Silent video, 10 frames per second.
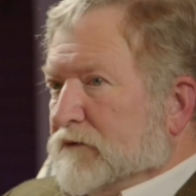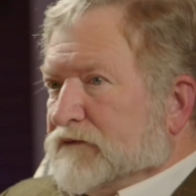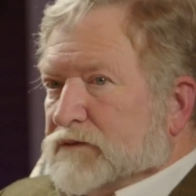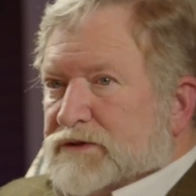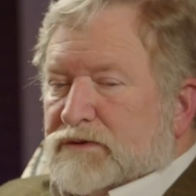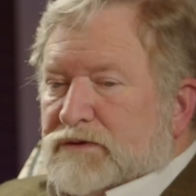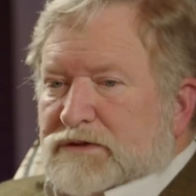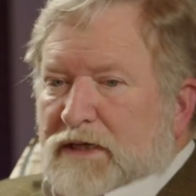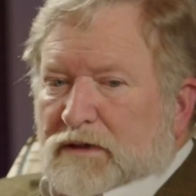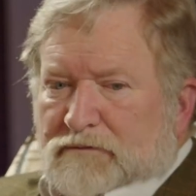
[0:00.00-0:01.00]
was
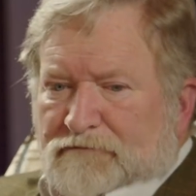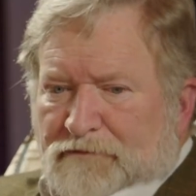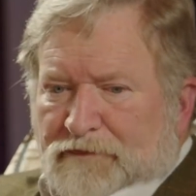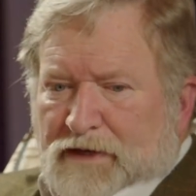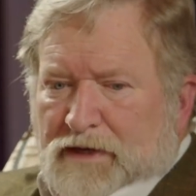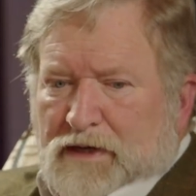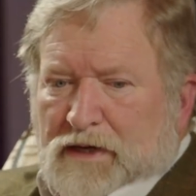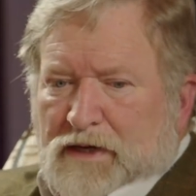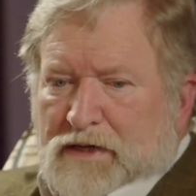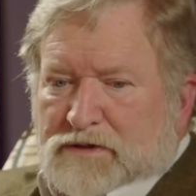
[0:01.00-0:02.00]
suicidal.
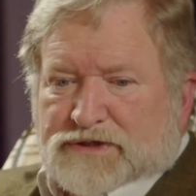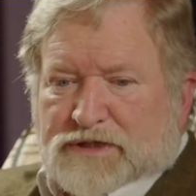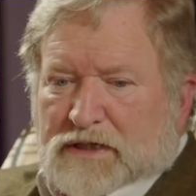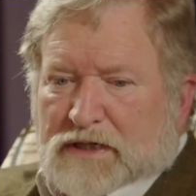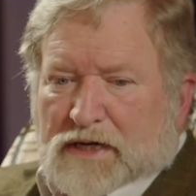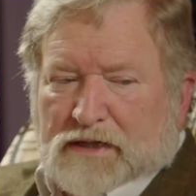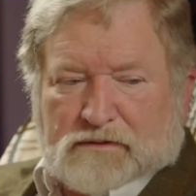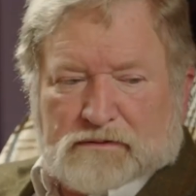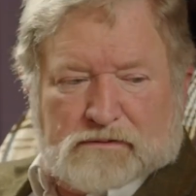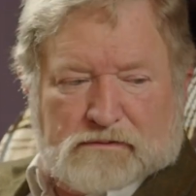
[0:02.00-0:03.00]
And she
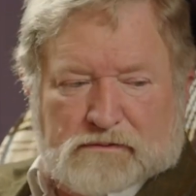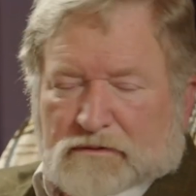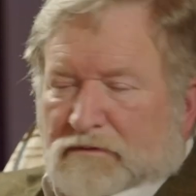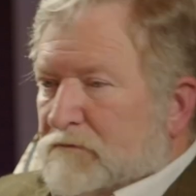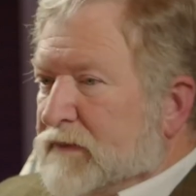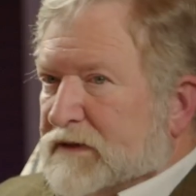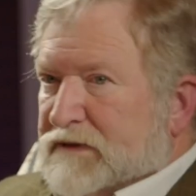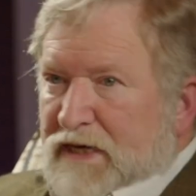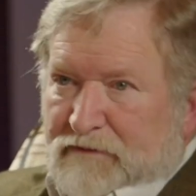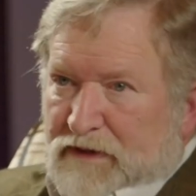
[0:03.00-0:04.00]
got big
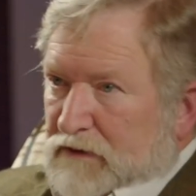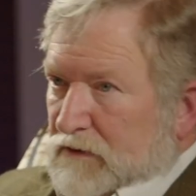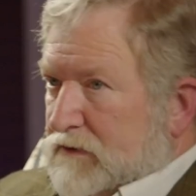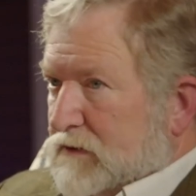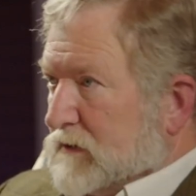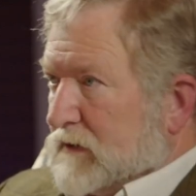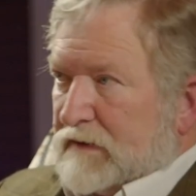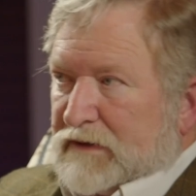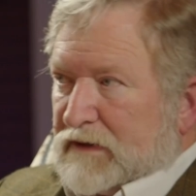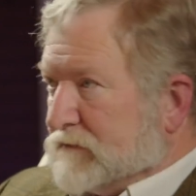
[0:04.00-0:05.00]
time healed. I
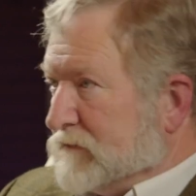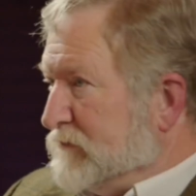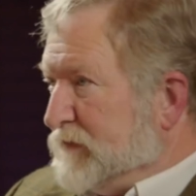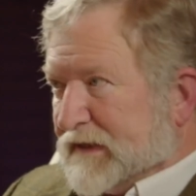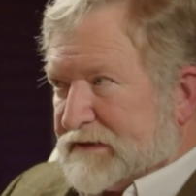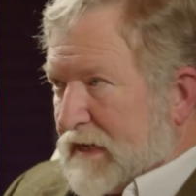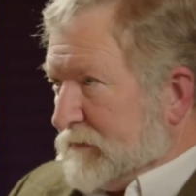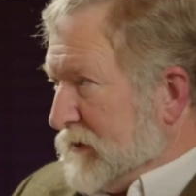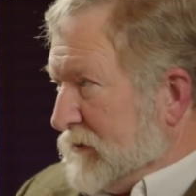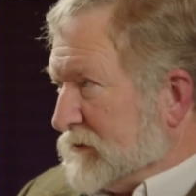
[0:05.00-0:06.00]
mean, big time
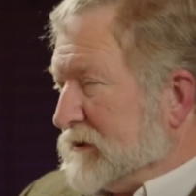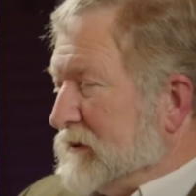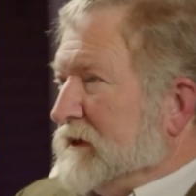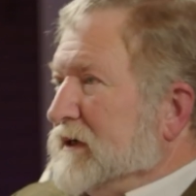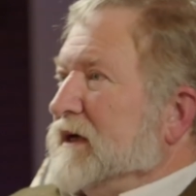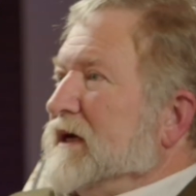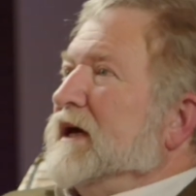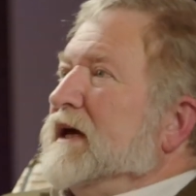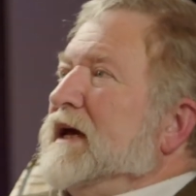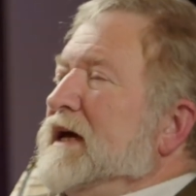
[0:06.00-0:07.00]
healed.
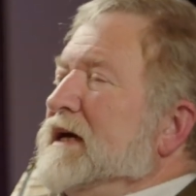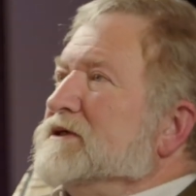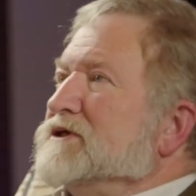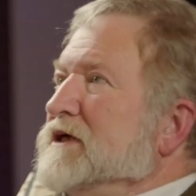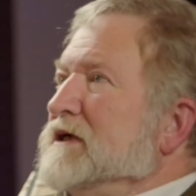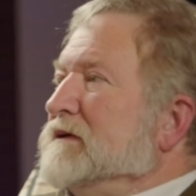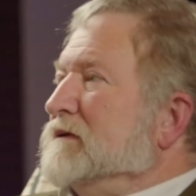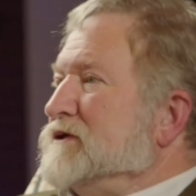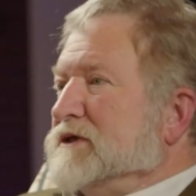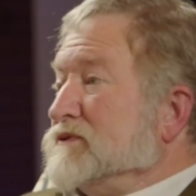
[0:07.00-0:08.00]
And she
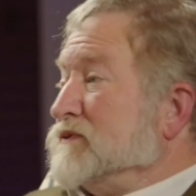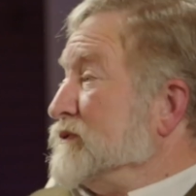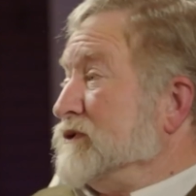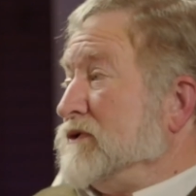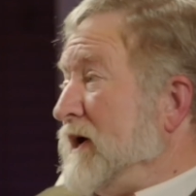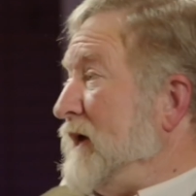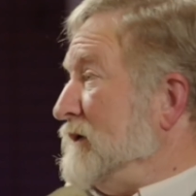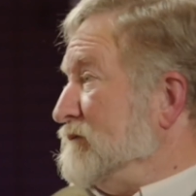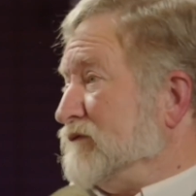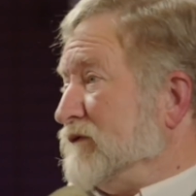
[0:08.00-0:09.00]
just was great
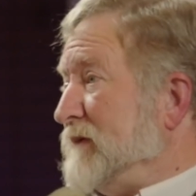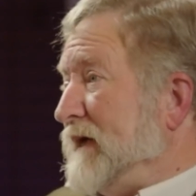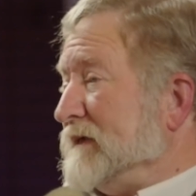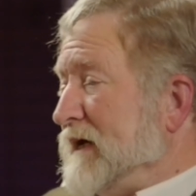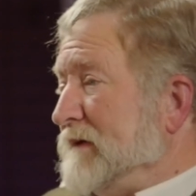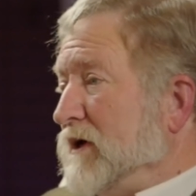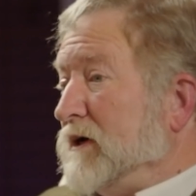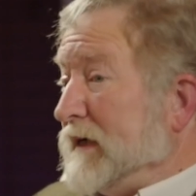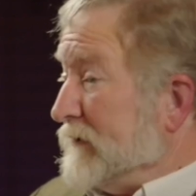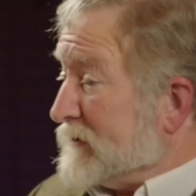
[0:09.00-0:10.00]
from that time
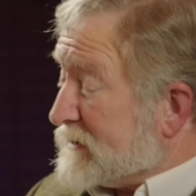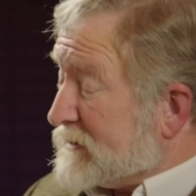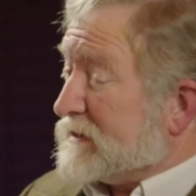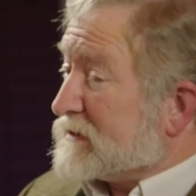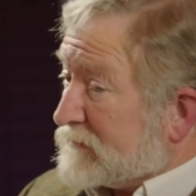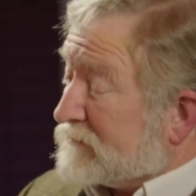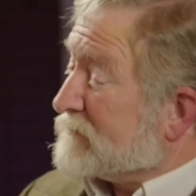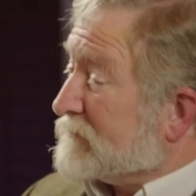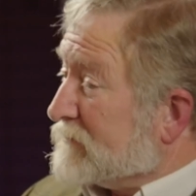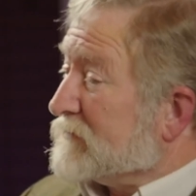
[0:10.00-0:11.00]
on. Now, this is
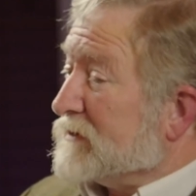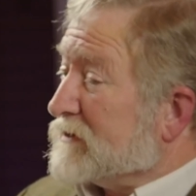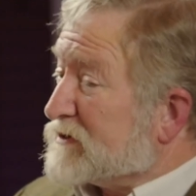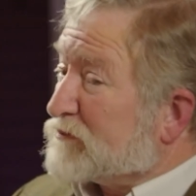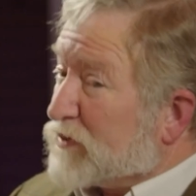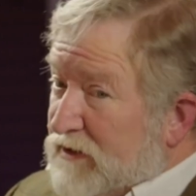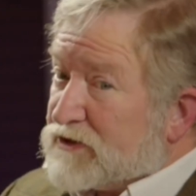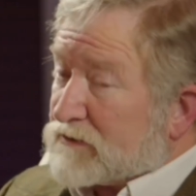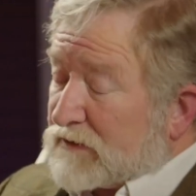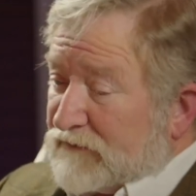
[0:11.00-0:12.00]
this
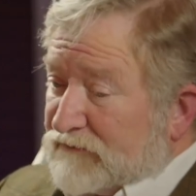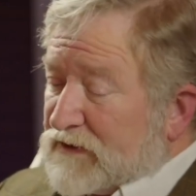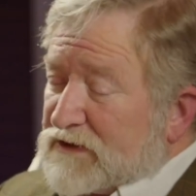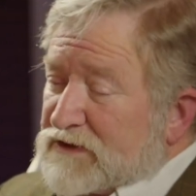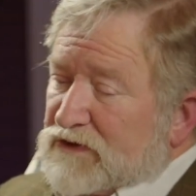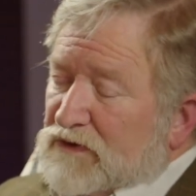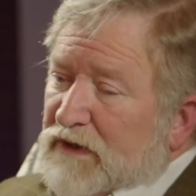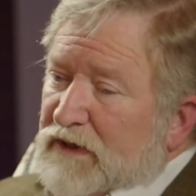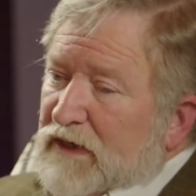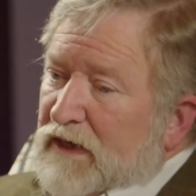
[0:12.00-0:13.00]
preacher giving this
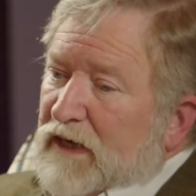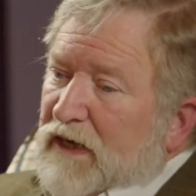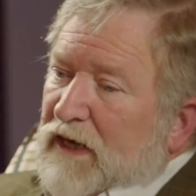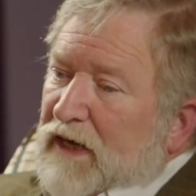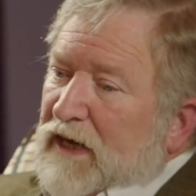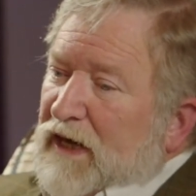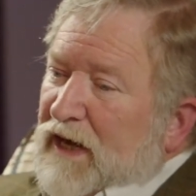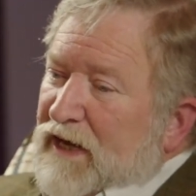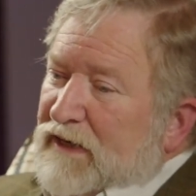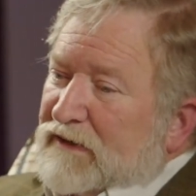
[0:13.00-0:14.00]
story.
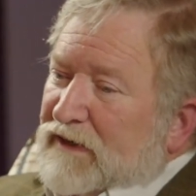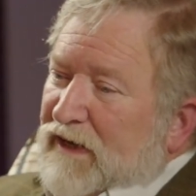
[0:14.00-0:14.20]
And